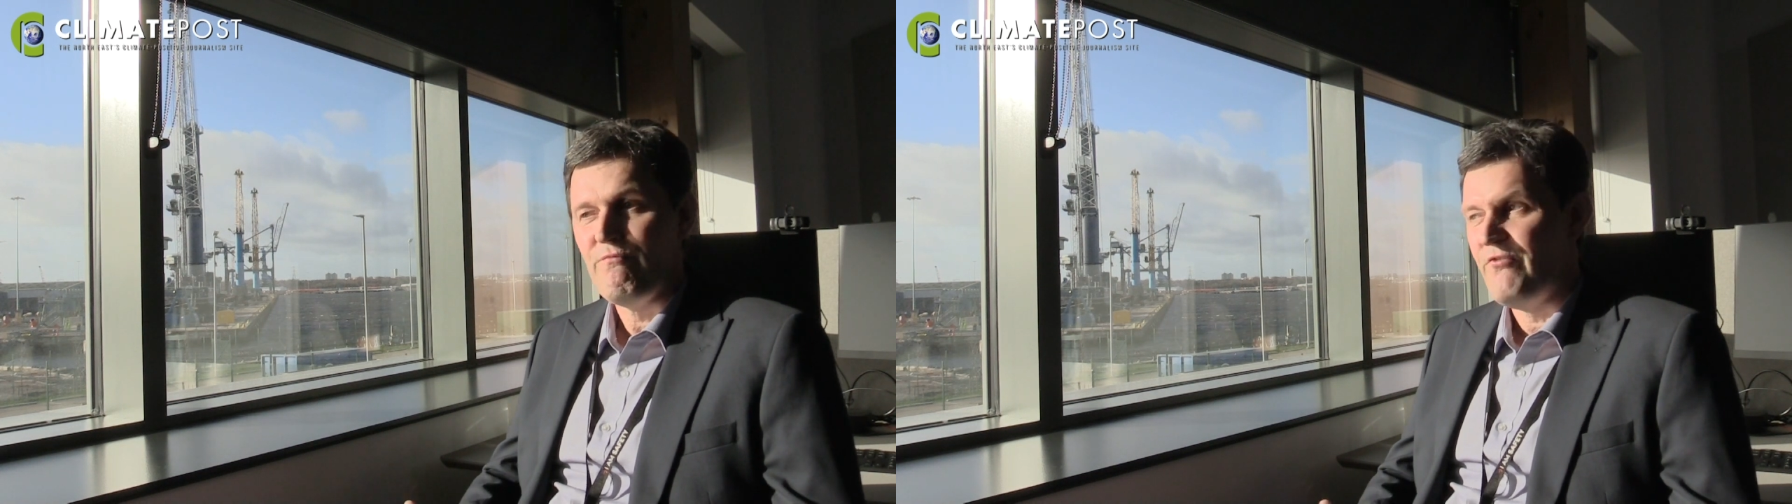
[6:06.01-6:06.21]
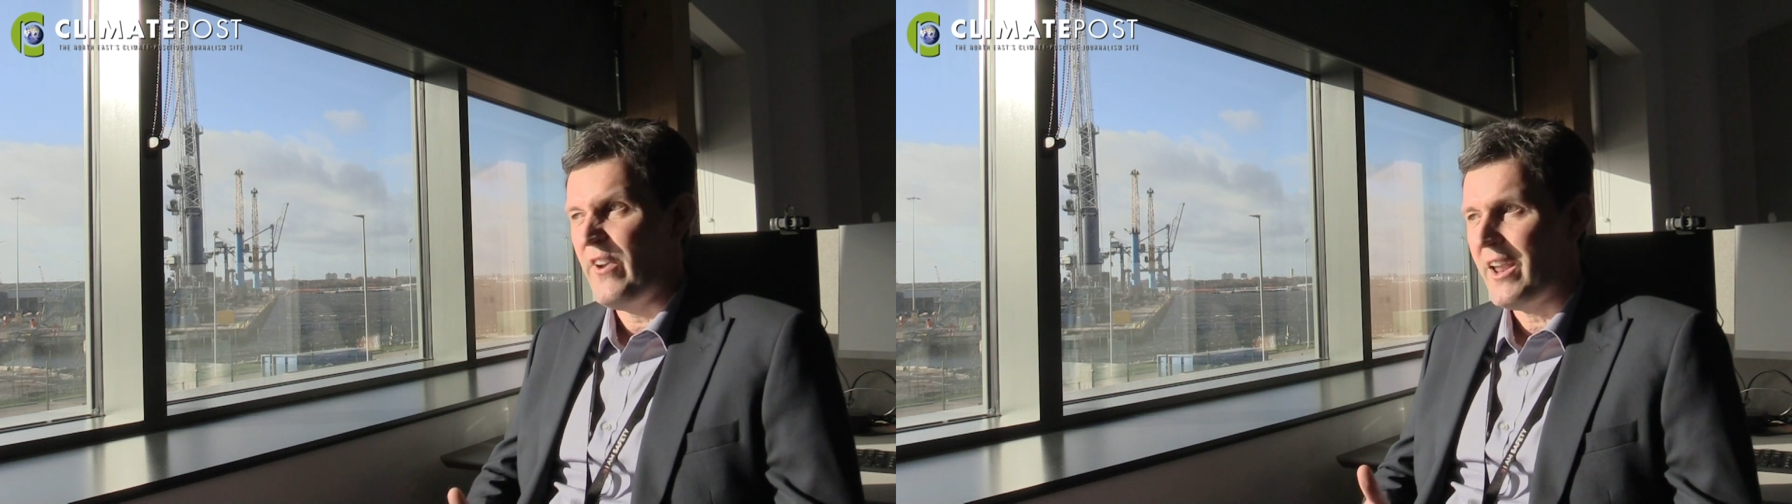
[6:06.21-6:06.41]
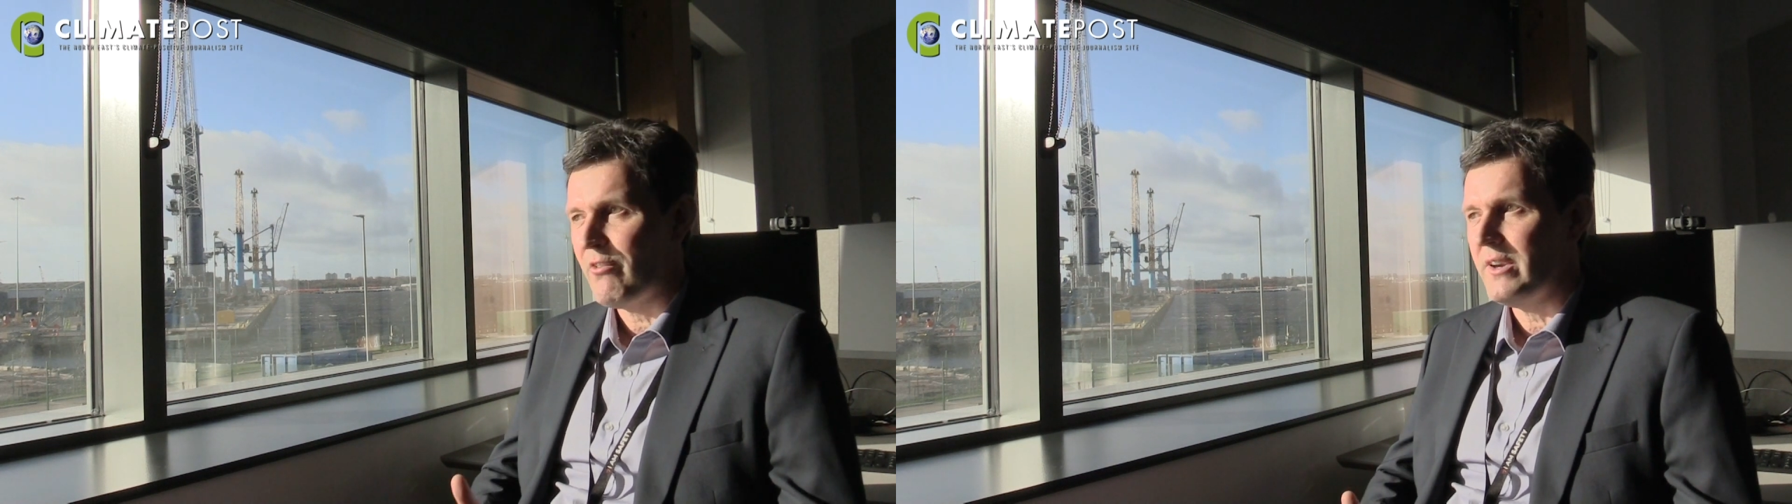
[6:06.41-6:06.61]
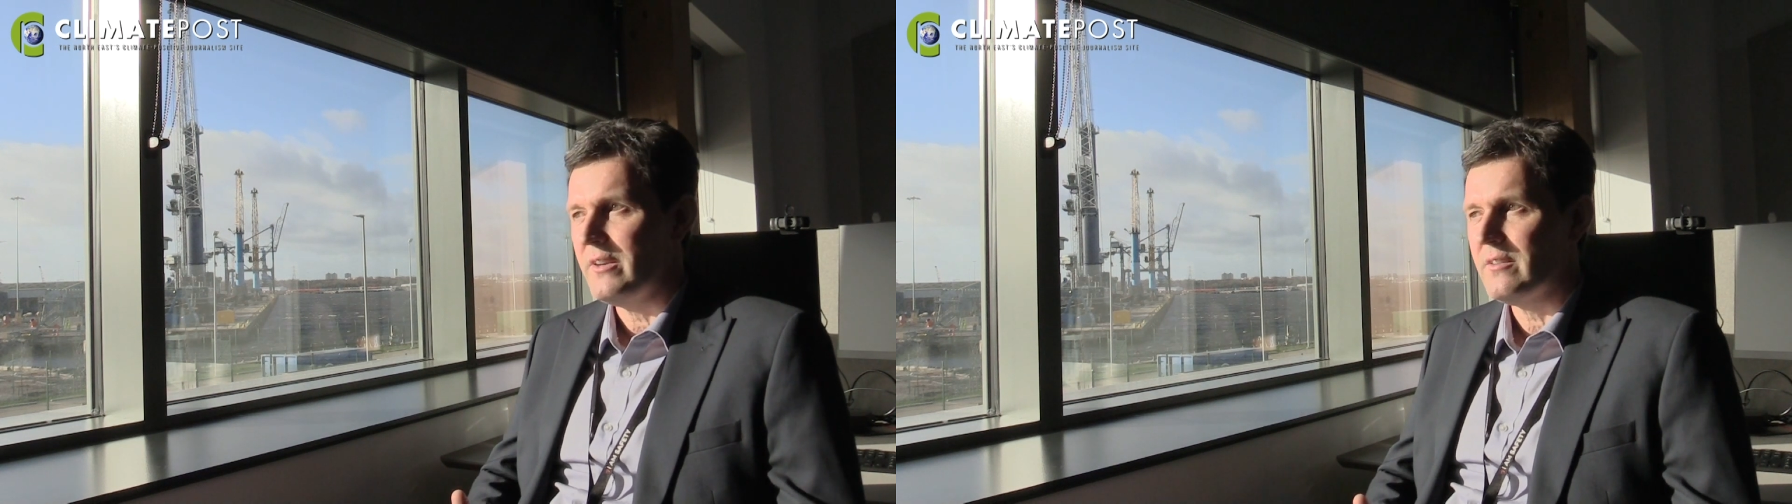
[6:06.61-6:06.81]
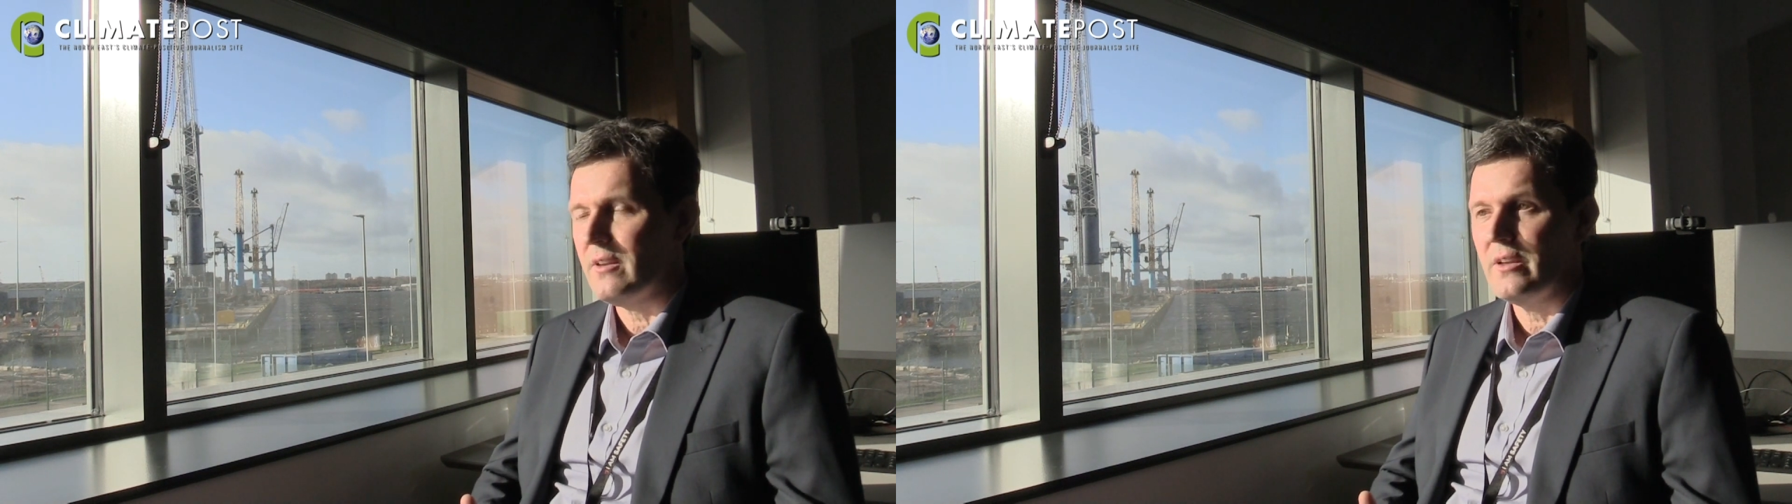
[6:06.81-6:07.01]

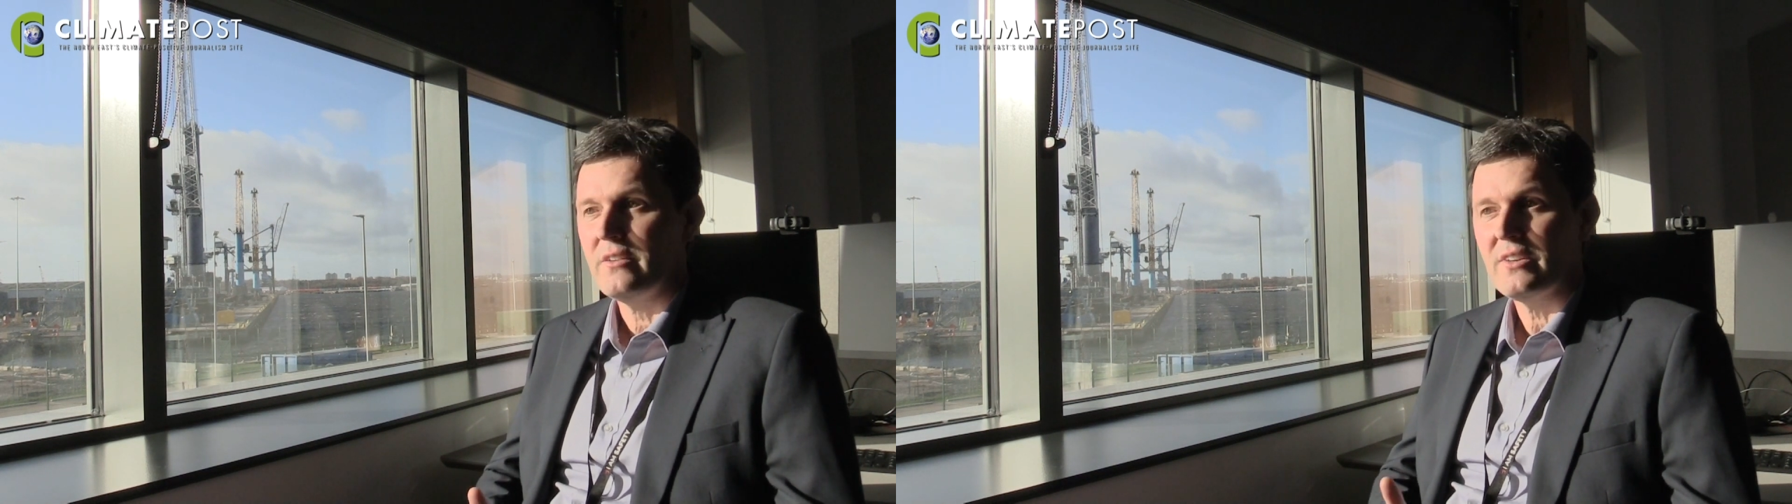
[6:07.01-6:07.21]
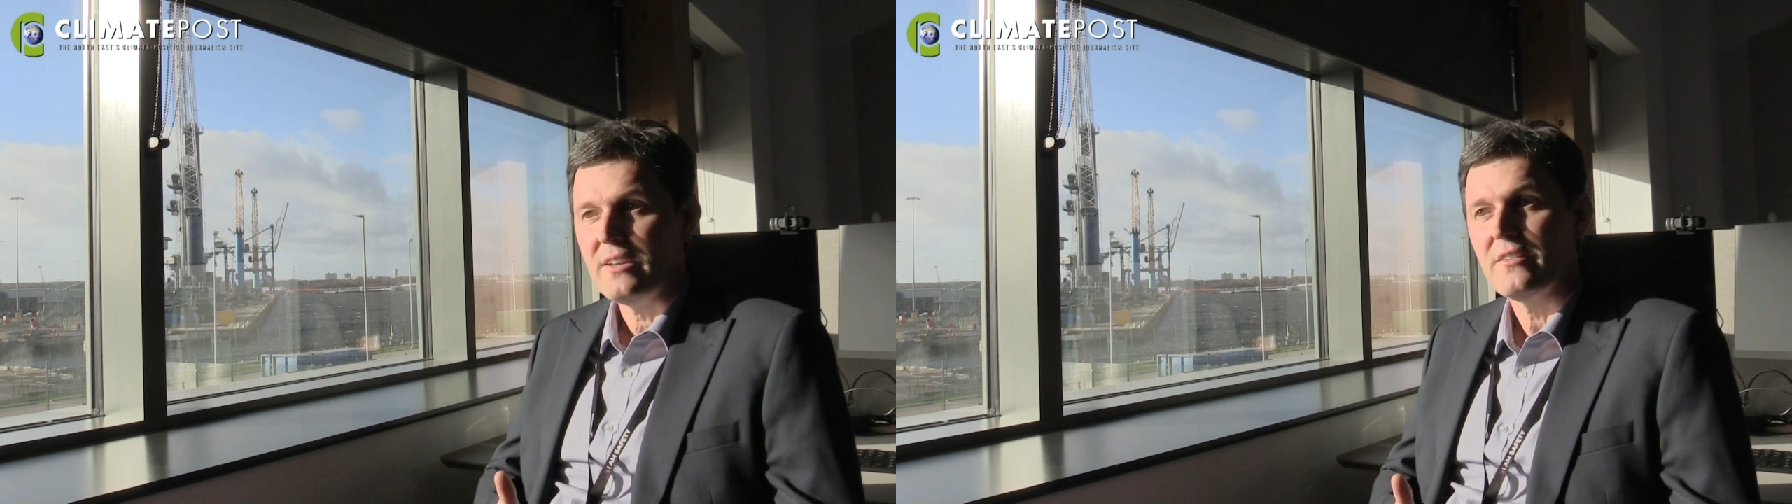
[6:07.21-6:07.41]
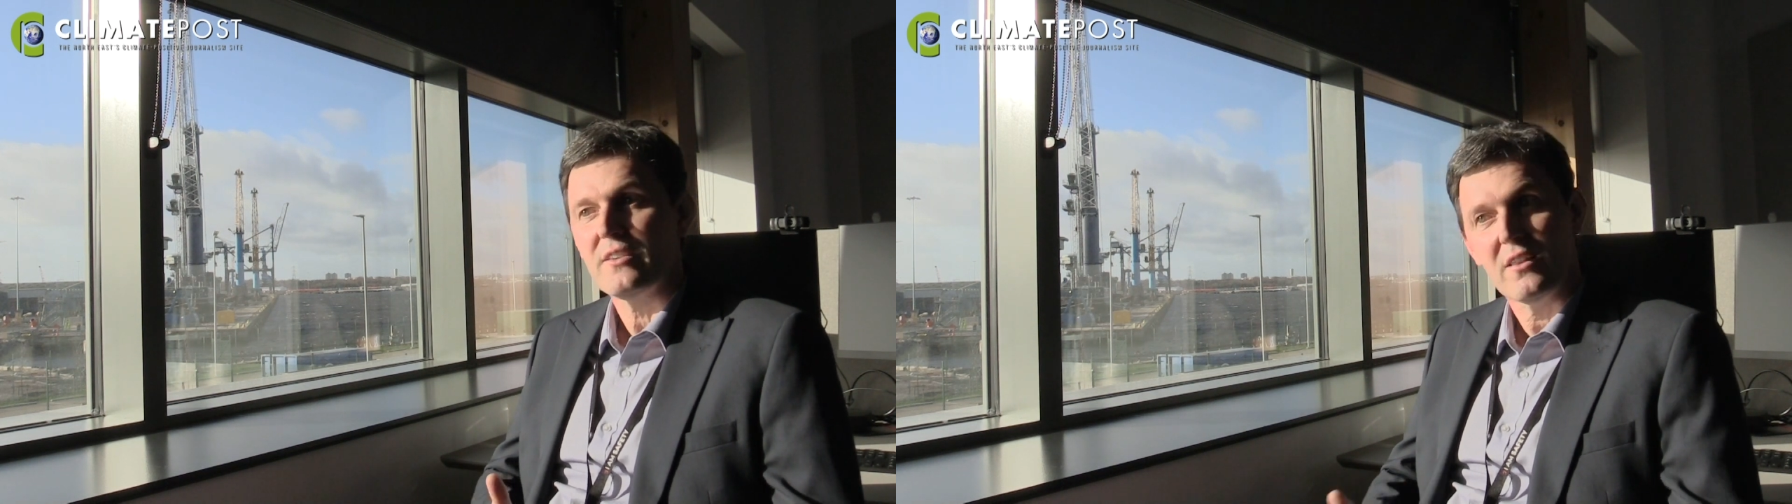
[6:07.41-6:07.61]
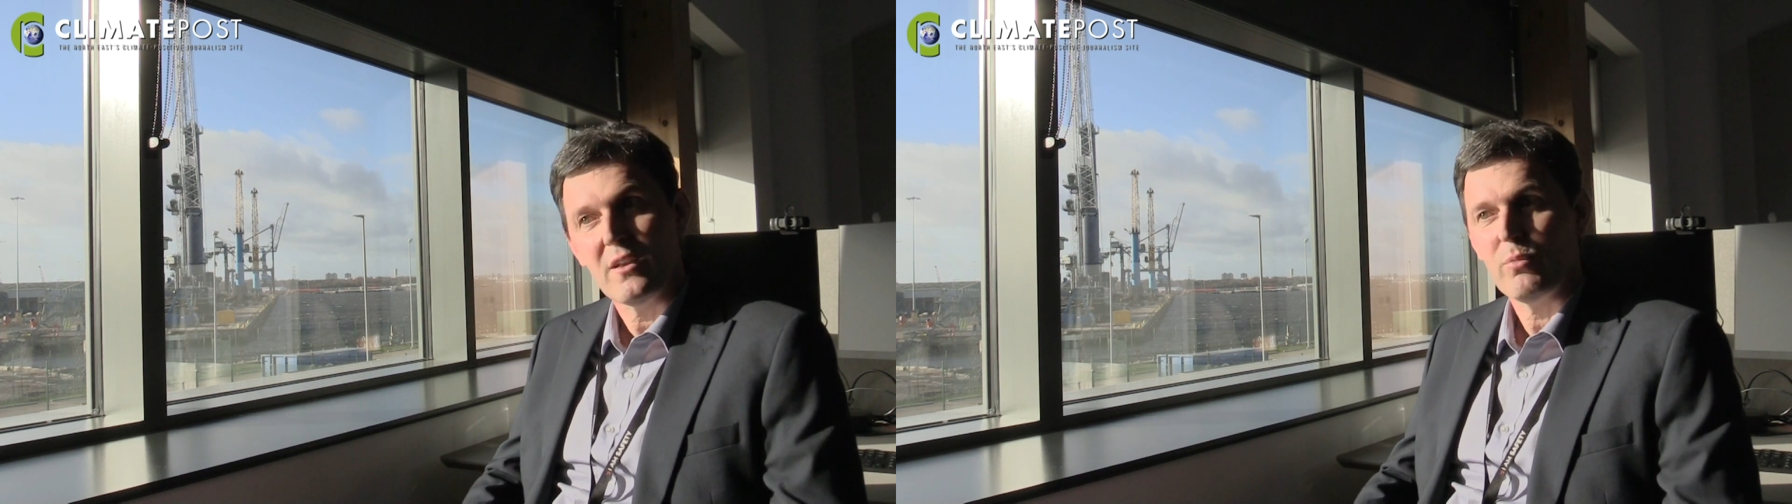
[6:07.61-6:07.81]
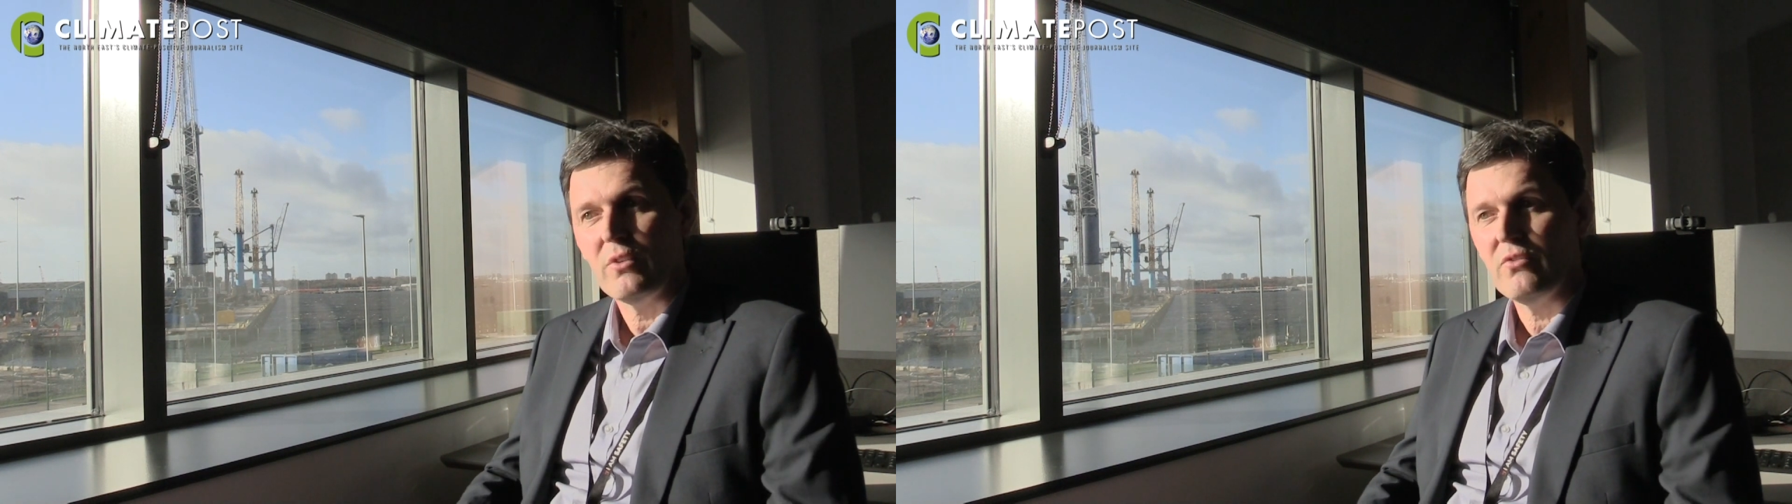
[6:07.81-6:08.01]
varied uh, skill set
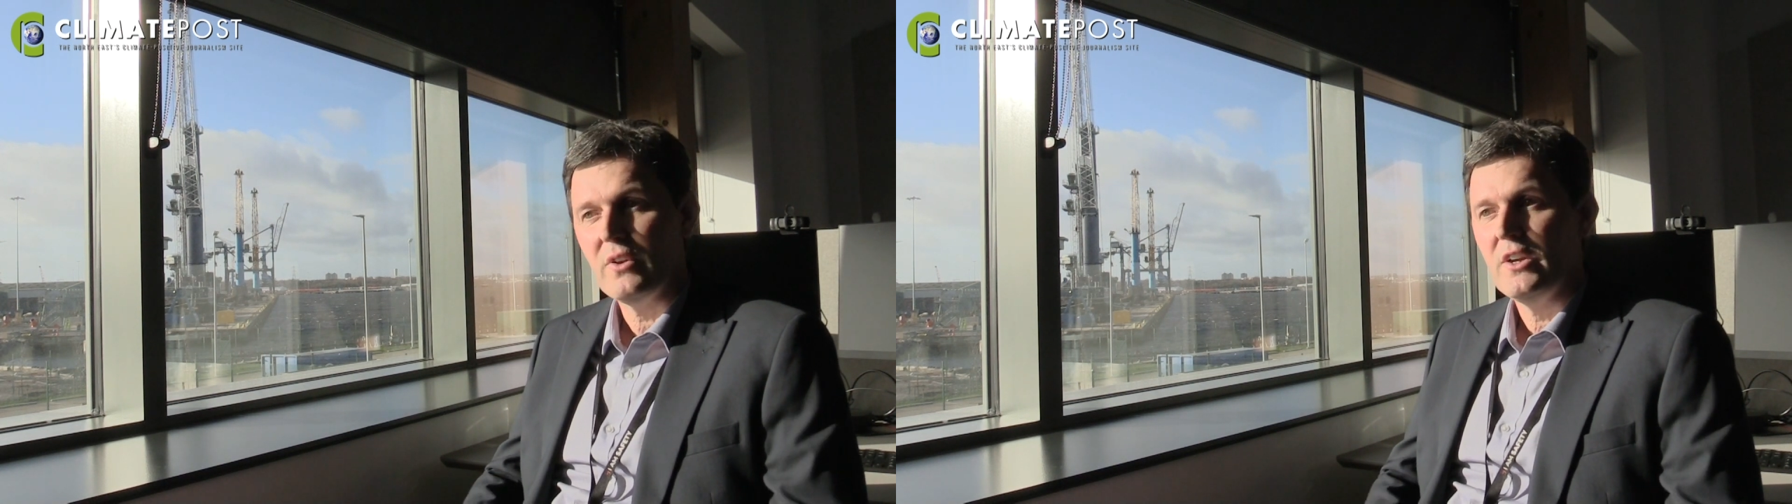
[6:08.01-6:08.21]
that we've